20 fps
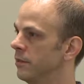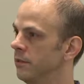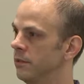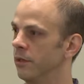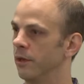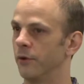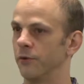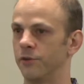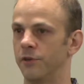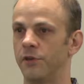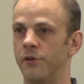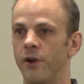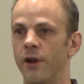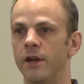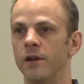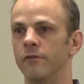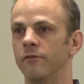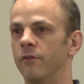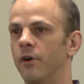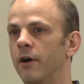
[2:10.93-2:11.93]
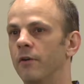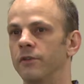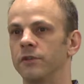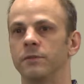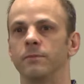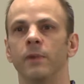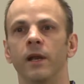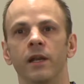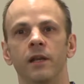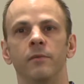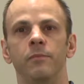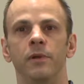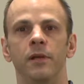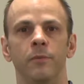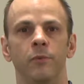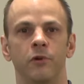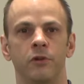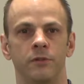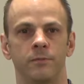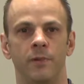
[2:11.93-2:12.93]
to try and involve as many
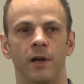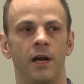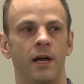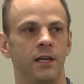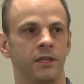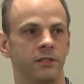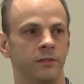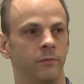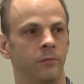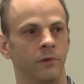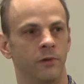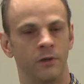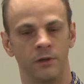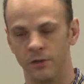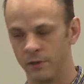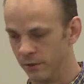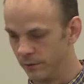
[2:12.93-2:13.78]
people as possible.